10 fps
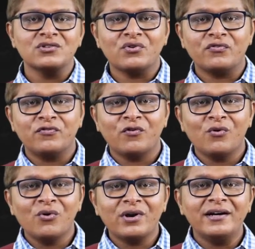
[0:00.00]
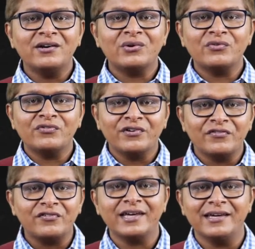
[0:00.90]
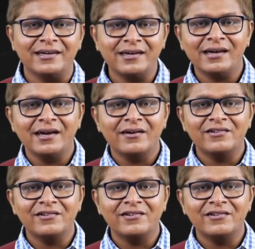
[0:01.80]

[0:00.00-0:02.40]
So 4 into 50